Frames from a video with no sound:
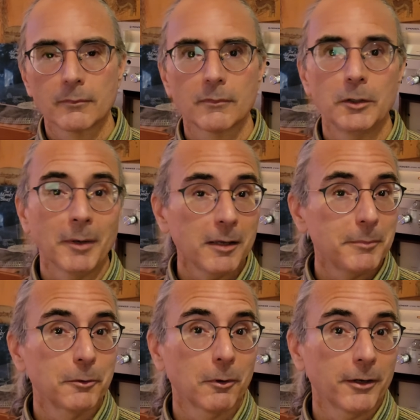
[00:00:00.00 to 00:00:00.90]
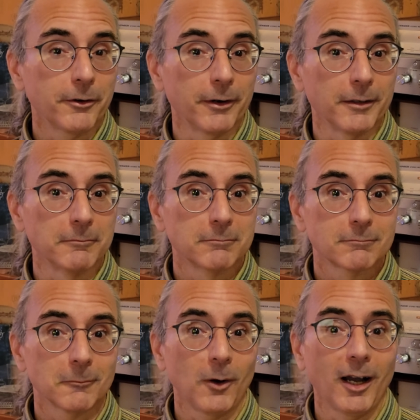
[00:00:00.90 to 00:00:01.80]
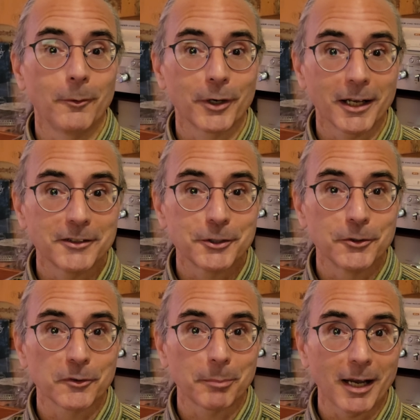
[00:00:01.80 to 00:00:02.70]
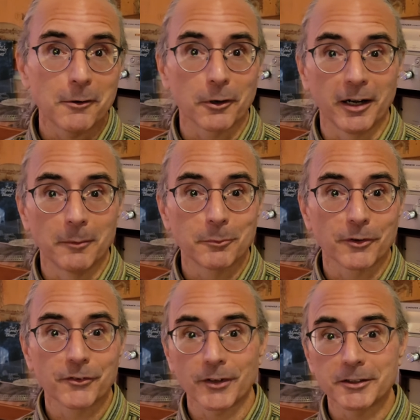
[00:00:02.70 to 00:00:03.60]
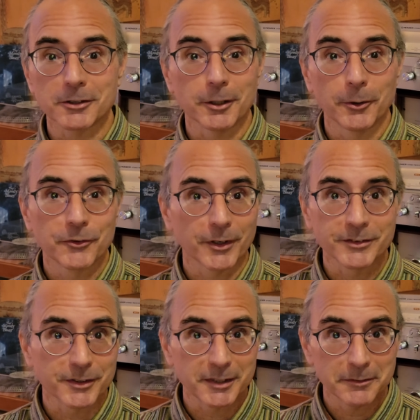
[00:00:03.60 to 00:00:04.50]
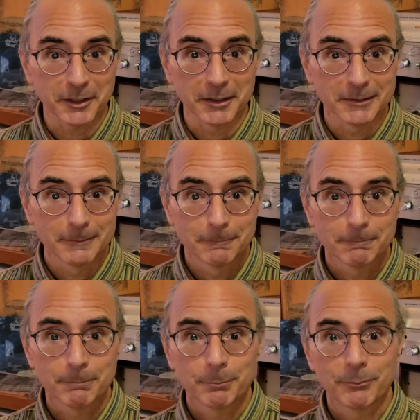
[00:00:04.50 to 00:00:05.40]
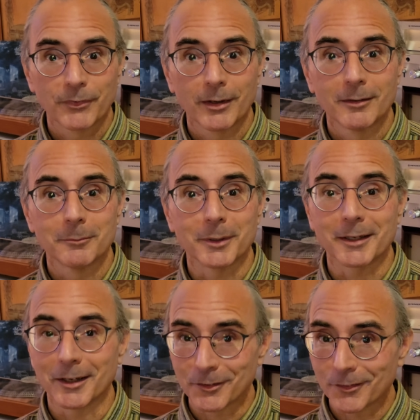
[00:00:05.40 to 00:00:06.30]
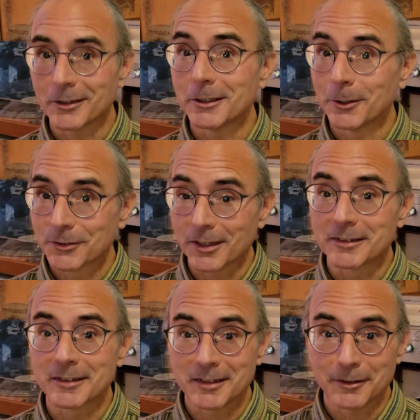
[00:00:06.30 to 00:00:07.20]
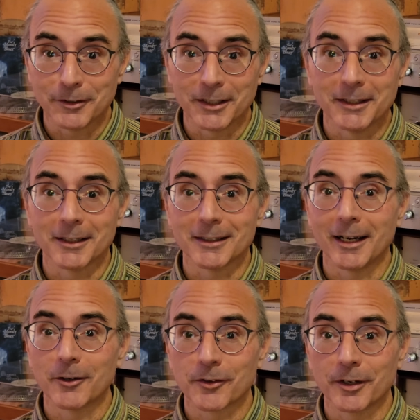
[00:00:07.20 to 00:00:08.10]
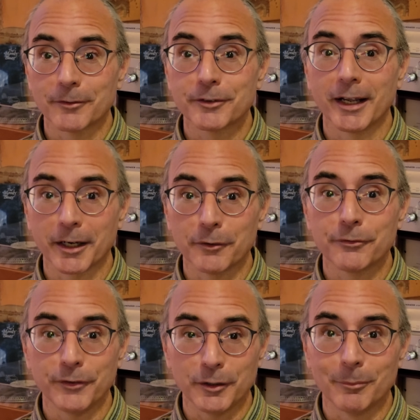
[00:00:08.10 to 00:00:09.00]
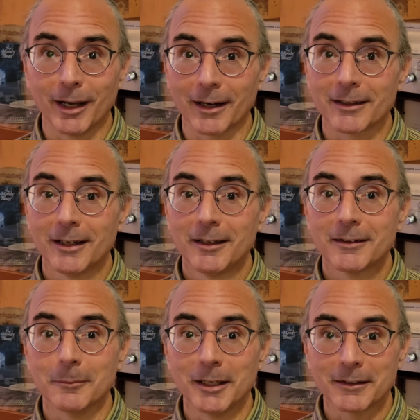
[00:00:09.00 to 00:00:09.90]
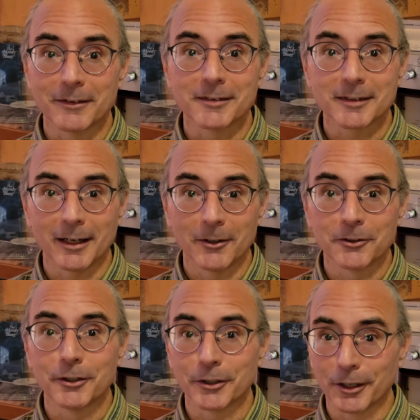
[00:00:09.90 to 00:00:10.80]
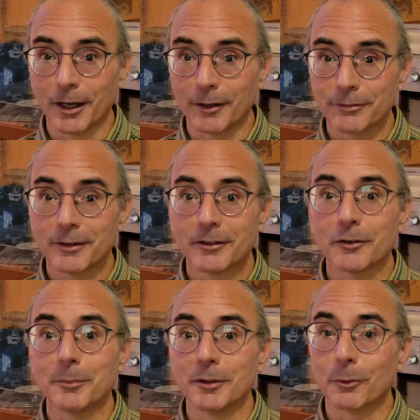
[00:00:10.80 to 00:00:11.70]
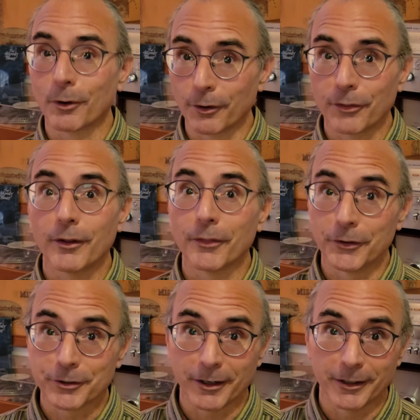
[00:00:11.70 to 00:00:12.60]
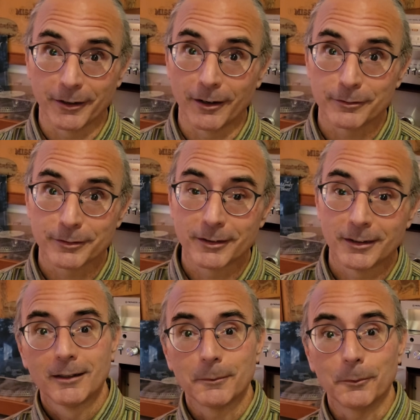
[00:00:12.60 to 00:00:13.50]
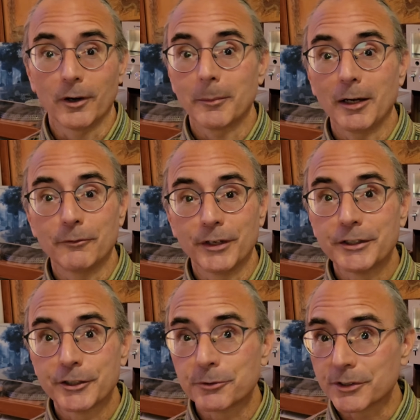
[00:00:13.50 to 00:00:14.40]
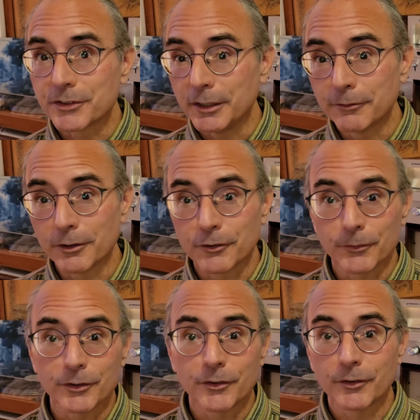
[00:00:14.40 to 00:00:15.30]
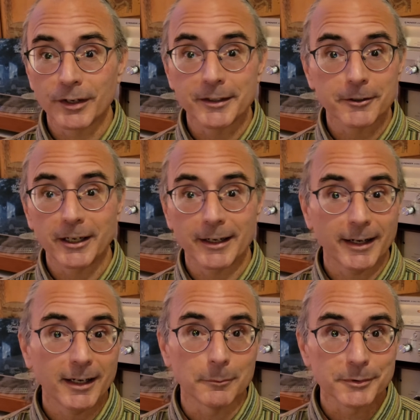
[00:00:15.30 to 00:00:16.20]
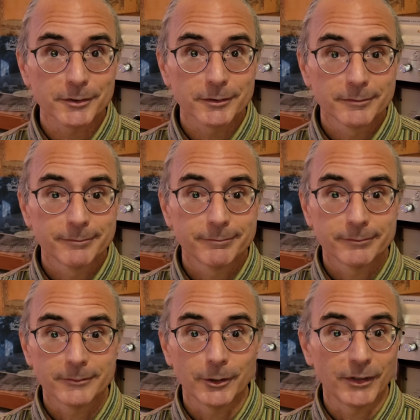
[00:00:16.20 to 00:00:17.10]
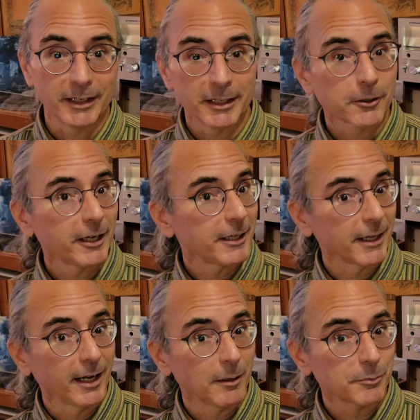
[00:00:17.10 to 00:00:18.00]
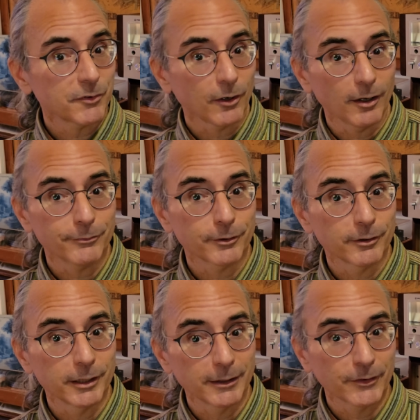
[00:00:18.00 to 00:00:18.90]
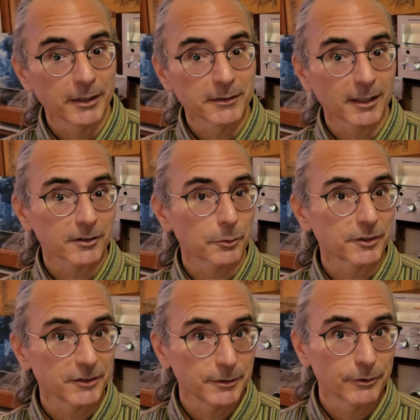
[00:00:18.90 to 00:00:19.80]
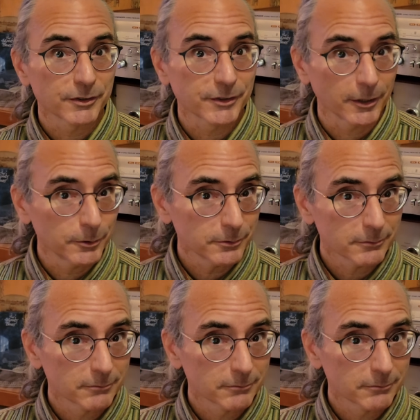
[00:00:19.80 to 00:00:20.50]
You might be wondering, why would I choose a power amp with such low sensitivity? Because the low sensitivity allows enough negative feedback to make the sound good enough to be worth the trade-off. What about vintage receivers versus integrated amps? Do the integrated amps offer anything that the receivers don't?